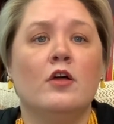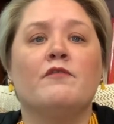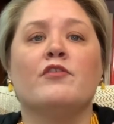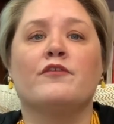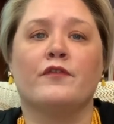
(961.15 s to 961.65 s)

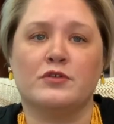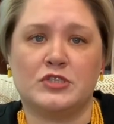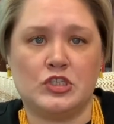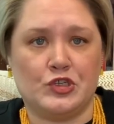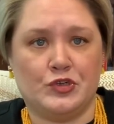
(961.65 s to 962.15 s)
for the
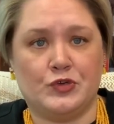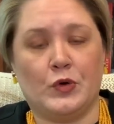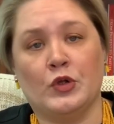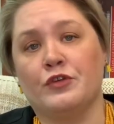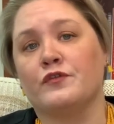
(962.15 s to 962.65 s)
first 2
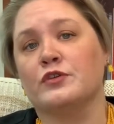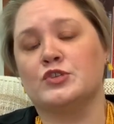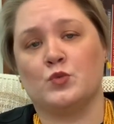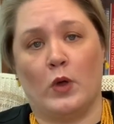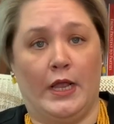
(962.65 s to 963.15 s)
or the
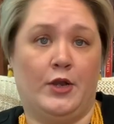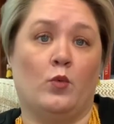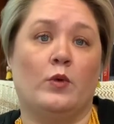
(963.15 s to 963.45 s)
first 1 or